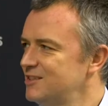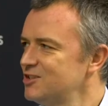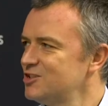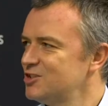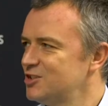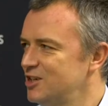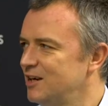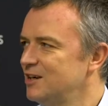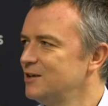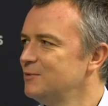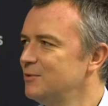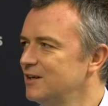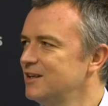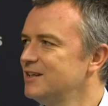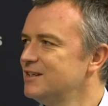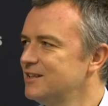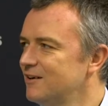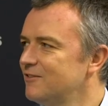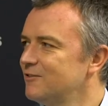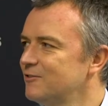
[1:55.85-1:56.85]
genuinely
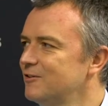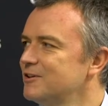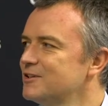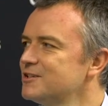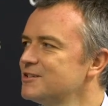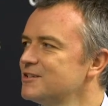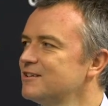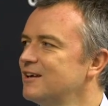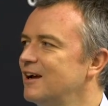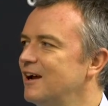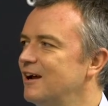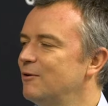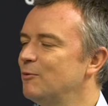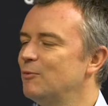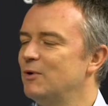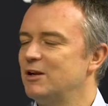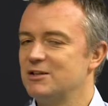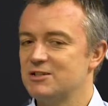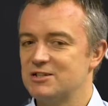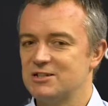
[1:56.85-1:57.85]
different? Yeah. And
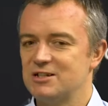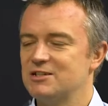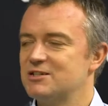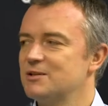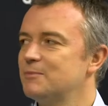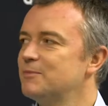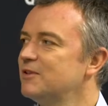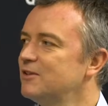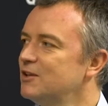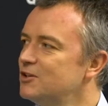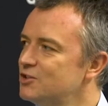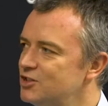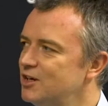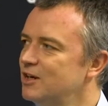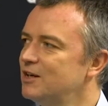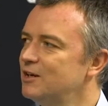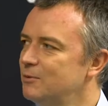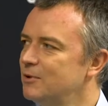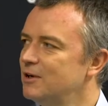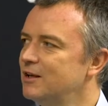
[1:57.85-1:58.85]
when you see something that
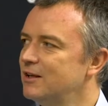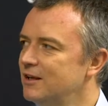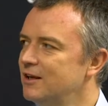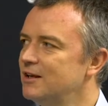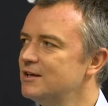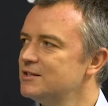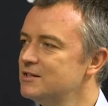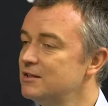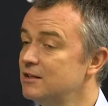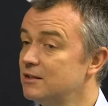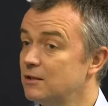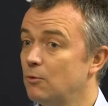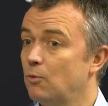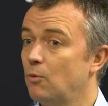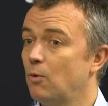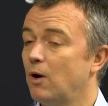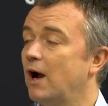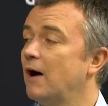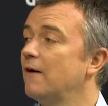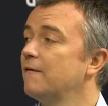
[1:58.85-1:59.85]
genuinely is, and you
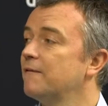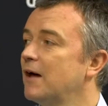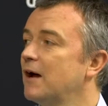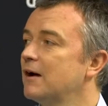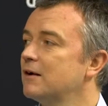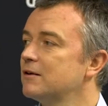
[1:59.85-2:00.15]
think, wow,